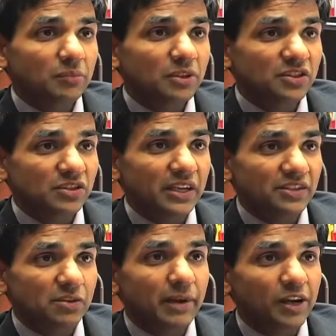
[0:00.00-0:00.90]
means that's
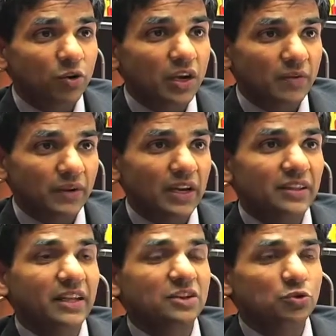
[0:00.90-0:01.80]
the micro level,
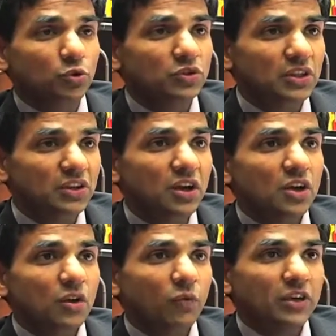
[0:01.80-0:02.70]
and that shows that
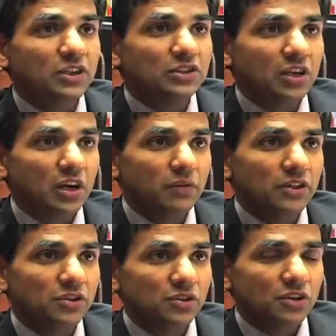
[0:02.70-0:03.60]
what is
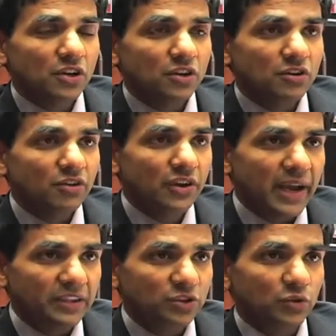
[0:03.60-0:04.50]
our
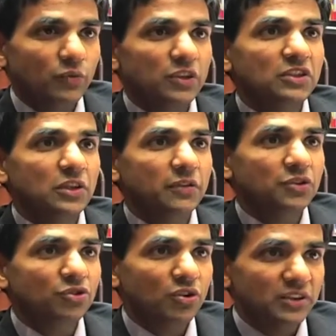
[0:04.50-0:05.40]
reaction, what is our
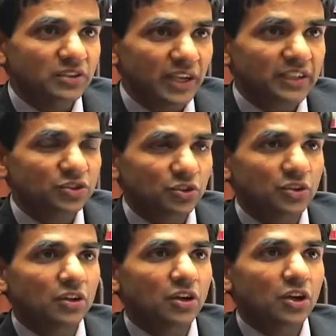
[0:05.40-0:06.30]

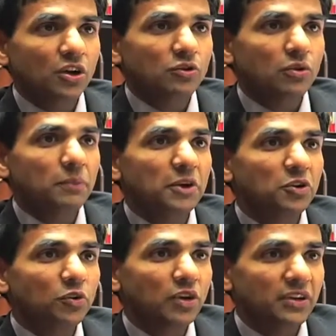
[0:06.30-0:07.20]
transaction to a
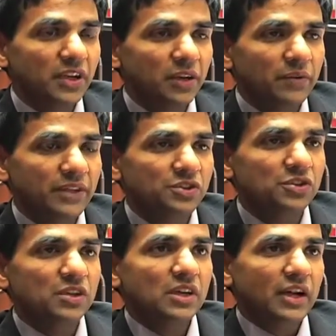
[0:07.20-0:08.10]
particular event,
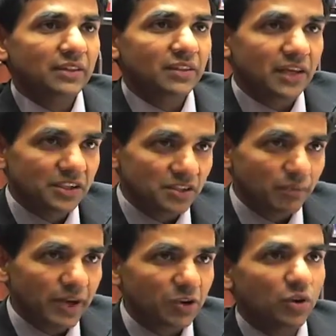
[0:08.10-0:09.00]
and that is the
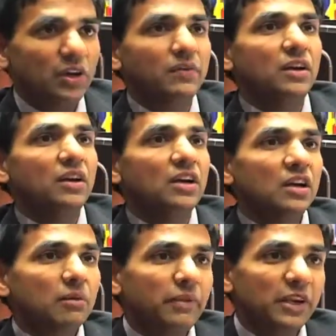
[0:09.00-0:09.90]
micro level
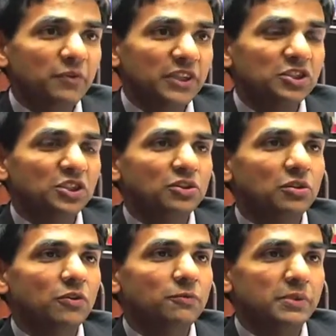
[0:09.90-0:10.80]
manifestation
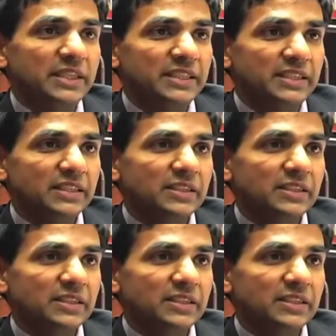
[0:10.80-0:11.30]
of peace.